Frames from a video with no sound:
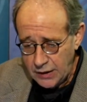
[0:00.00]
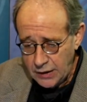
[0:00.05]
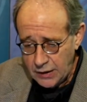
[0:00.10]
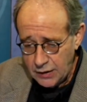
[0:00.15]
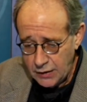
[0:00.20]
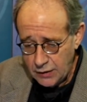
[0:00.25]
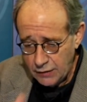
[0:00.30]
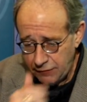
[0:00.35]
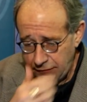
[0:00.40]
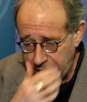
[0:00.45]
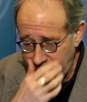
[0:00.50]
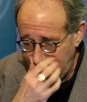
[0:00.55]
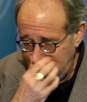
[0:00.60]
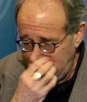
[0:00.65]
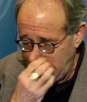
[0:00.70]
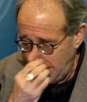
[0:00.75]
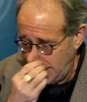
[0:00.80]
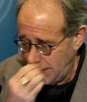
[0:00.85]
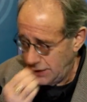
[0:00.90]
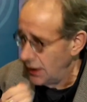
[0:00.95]
Her
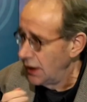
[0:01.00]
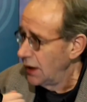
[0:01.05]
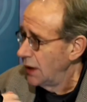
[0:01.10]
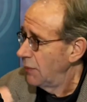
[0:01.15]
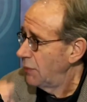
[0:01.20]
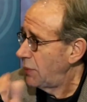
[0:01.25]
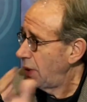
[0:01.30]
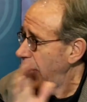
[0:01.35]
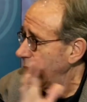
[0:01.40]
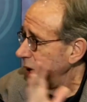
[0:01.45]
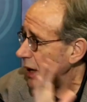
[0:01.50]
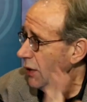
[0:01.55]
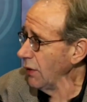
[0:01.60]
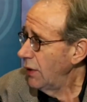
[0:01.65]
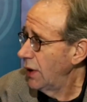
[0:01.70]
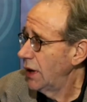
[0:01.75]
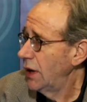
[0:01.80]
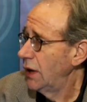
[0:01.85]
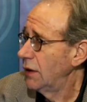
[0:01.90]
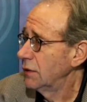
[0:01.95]
finding
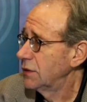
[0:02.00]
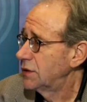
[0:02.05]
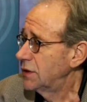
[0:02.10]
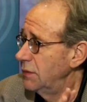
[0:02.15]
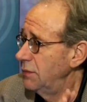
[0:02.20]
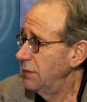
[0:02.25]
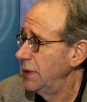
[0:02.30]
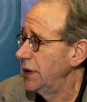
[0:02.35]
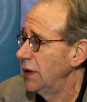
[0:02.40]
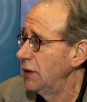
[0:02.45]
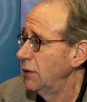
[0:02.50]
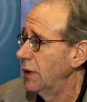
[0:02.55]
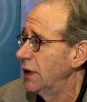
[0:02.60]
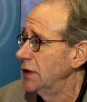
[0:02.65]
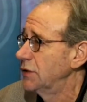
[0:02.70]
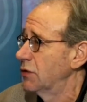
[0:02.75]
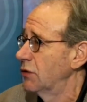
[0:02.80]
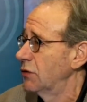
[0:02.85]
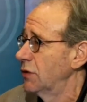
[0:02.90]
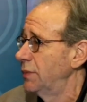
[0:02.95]
parallels in many
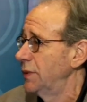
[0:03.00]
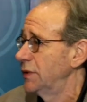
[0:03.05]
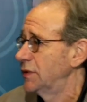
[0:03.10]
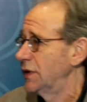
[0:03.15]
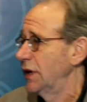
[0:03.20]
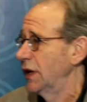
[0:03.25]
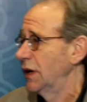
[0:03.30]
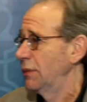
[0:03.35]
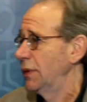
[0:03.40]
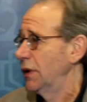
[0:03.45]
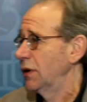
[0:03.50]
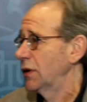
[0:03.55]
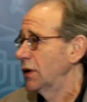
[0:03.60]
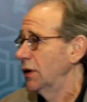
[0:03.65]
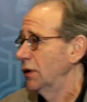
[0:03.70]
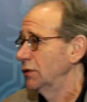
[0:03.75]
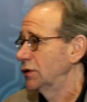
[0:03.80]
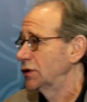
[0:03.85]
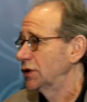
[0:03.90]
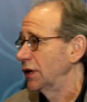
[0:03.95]
ways what we've been seeing about
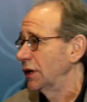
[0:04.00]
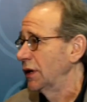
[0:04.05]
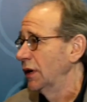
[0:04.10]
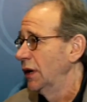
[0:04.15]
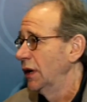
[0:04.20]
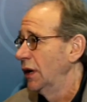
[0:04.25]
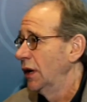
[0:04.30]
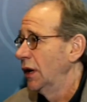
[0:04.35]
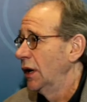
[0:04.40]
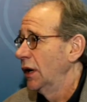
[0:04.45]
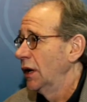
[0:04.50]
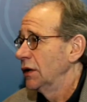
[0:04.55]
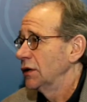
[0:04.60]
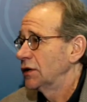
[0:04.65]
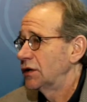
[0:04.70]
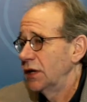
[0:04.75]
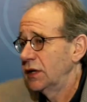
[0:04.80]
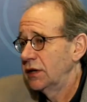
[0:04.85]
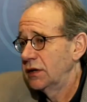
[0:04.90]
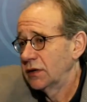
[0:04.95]
coaching.
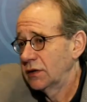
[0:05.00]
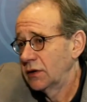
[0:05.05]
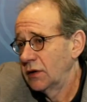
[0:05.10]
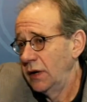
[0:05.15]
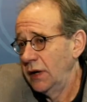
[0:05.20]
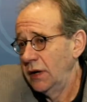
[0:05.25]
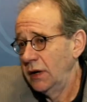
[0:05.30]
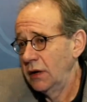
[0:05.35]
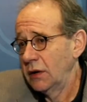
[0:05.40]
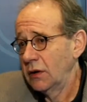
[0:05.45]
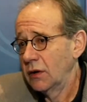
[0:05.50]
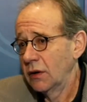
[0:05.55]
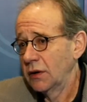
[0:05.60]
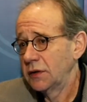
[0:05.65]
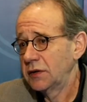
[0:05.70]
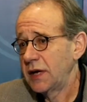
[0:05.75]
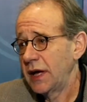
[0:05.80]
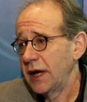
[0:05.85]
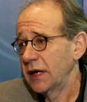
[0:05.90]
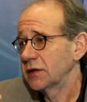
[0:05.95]
she's got a
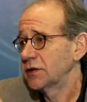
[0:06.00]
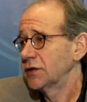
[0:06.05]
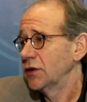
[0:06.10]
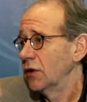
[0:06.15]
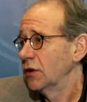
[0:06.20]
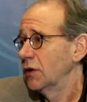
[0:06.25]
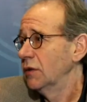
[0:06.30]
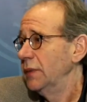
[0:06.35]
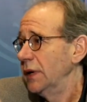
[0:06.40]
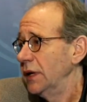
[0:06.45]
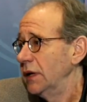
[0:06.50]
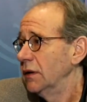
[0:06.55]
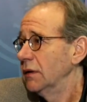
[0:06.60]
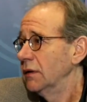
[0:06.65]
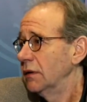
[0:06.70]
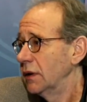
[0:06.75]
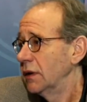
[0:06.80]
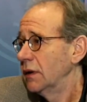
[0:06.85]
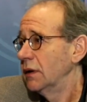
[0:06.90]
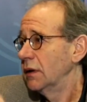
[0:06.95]
taxonomy
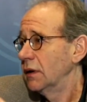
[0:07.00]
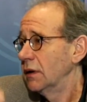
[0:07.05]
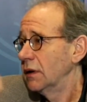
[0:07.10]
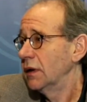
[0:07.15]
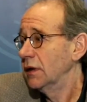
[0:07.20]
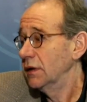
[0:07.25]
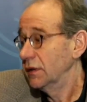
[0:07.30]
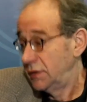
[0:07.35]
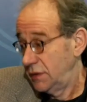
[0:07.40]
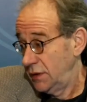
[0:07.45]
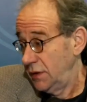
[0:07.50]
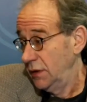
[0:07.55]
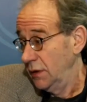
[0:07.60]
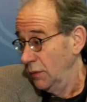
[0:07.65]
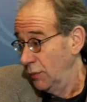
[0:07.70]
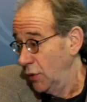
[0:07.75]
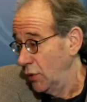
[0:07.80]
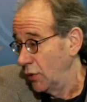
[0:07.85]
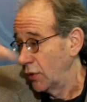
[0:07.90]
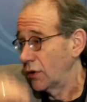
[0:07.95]
in the
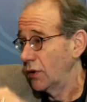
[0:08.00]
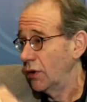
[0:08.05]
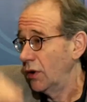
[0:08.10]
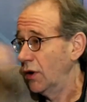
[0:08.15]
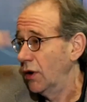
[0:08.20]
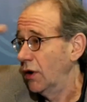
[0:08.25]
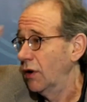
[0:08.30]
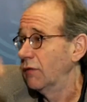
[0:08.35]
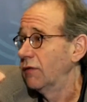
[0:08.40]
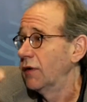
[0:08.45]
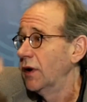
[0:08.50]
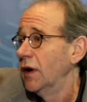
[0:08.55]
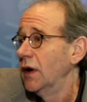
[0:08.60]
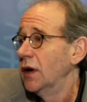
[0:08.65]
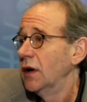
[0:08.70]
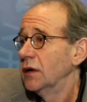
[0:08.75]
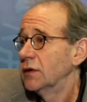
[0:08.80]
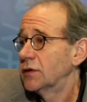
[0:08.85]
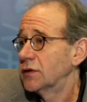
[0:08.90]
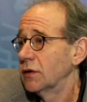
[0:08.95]
book of
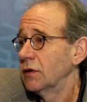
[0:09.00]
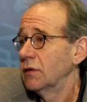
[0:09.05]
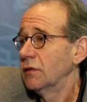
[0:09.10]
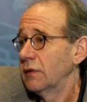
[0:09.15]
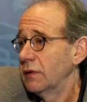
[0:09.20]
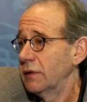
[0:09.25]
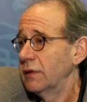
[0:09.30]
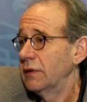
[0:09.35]
sort of